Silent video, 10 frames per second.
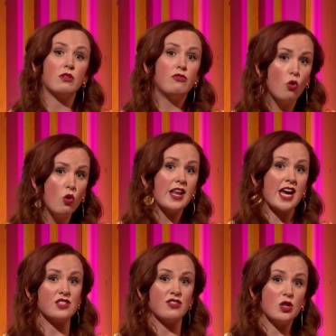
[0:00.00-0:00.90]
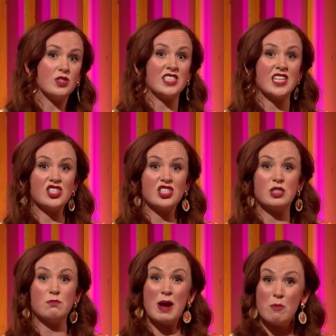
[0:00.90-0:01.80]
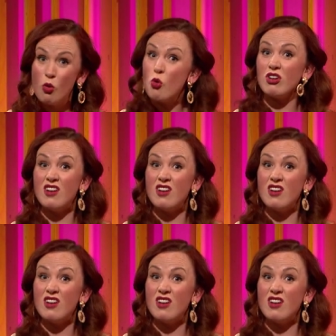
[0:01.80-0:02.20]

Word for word: the fallout of those decisions by more